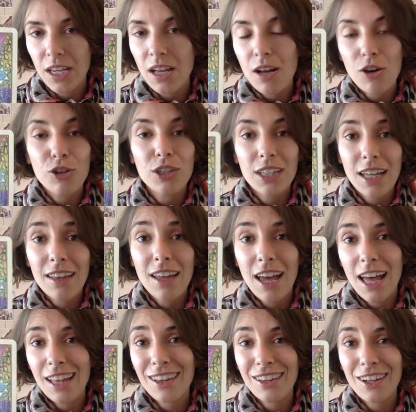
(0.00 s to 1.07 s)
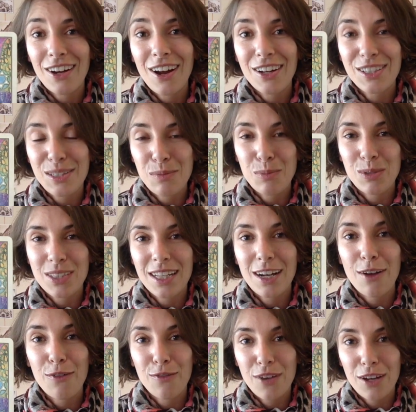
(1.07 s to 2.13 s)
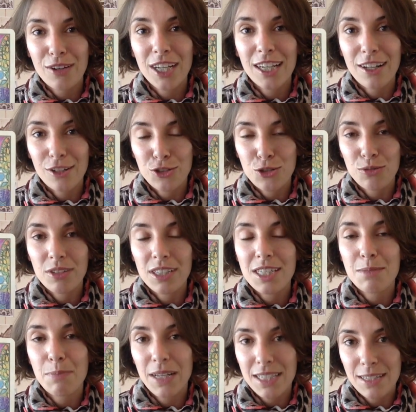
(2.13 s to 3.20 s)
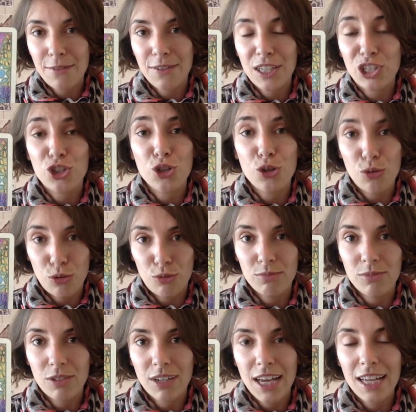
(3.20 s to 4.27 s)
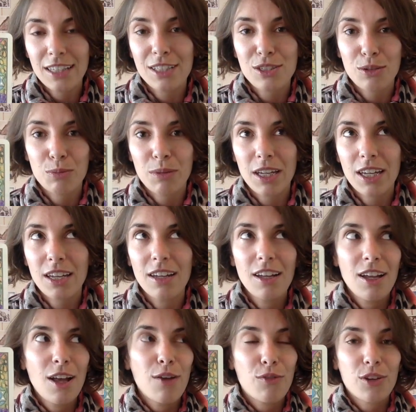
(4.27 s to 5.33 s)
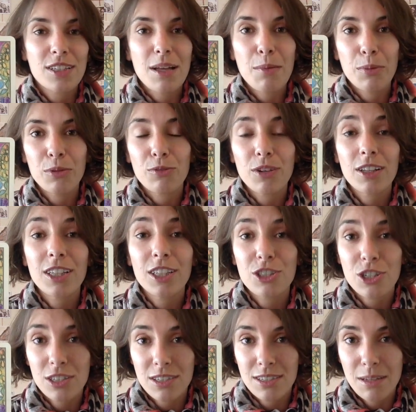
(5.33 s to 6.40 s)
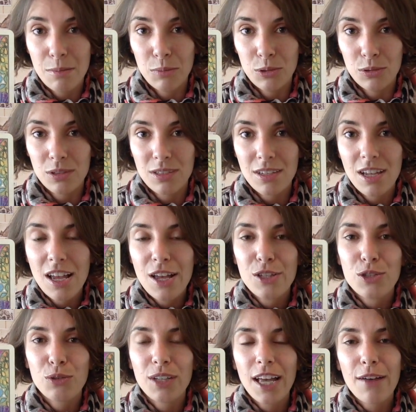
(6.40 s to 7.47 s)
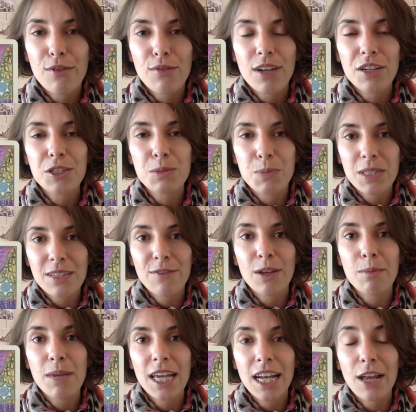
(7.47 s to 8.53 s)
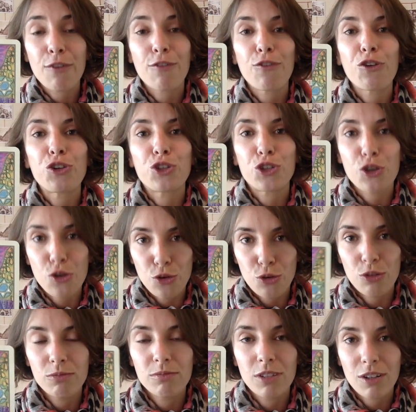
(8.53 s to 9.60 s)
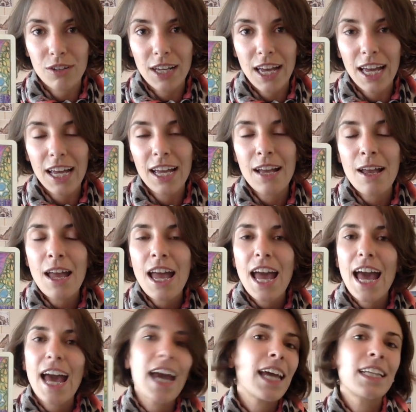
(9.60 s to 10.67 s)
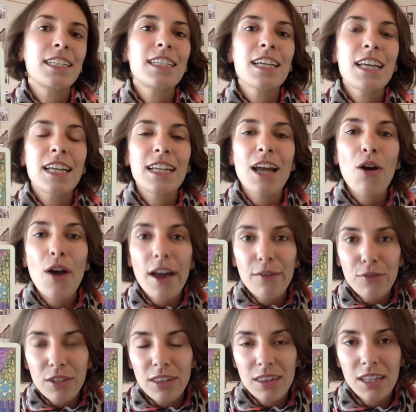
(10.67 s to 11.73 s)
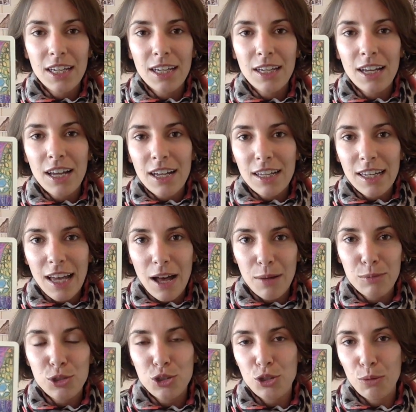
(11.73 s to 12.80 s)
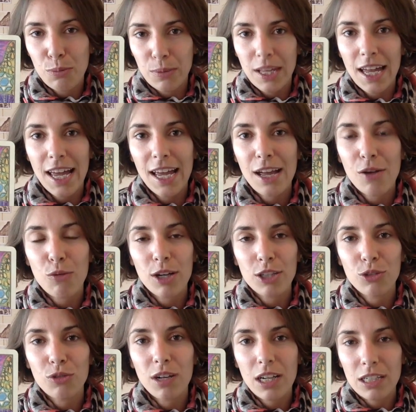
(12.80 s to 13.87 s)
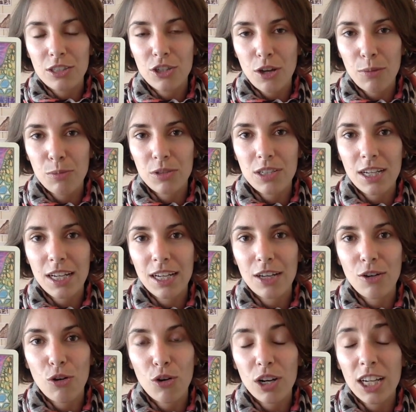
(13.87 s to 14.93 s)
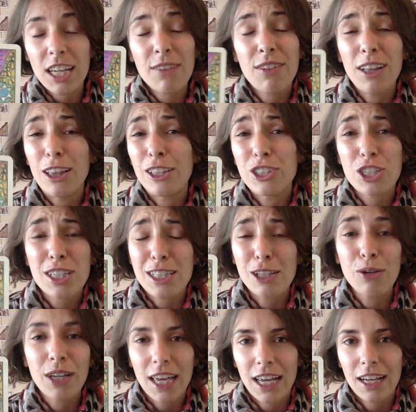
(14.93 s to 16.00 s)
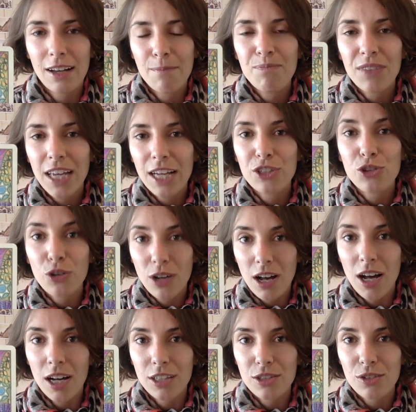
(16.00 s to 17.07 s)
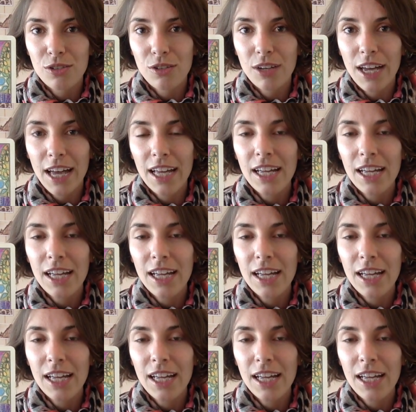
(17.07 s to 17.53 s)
On the other hand, there are symbols that are very culturally specific too, okay? These could be, for example, religious symbols. So they have a very specific meaning for you, okay? And now everything comes to play when you are interpreting or even just looking at your card, okay?